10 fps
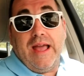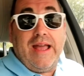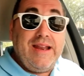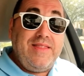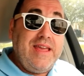
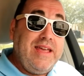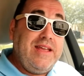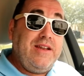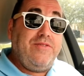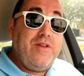And at the
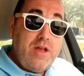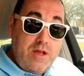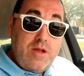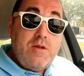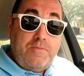end of
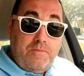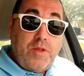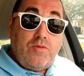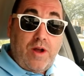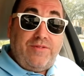
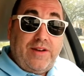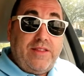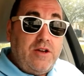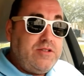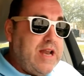
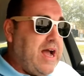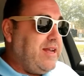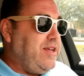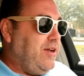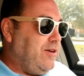roughly those
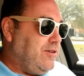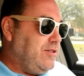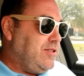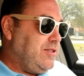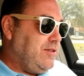nine
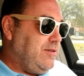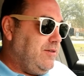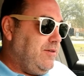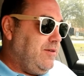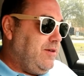years,
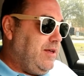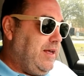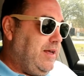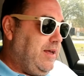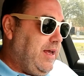
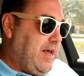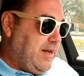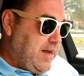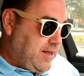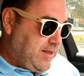he
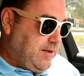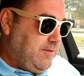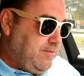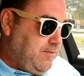had nothing.